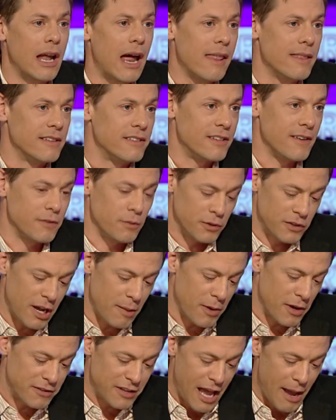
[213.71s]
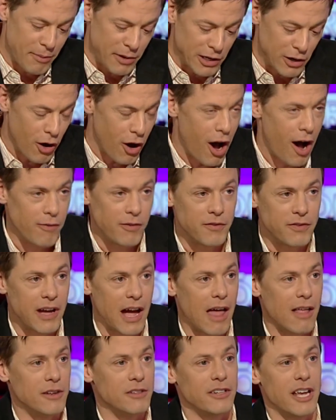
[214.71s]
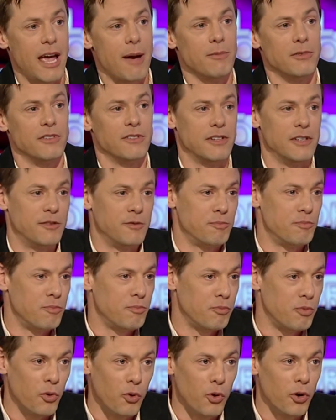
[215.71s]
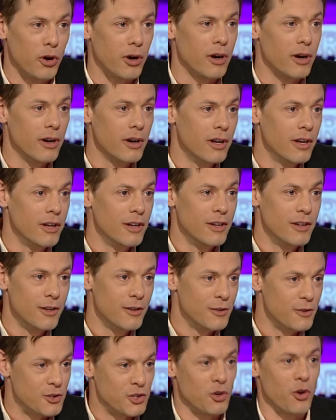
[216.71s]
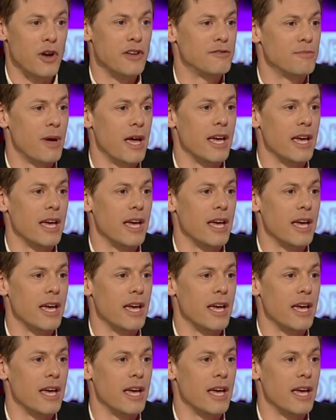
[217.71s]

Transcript: lot of the stuff that we're talking about is happening off of college campuses. It's poor choice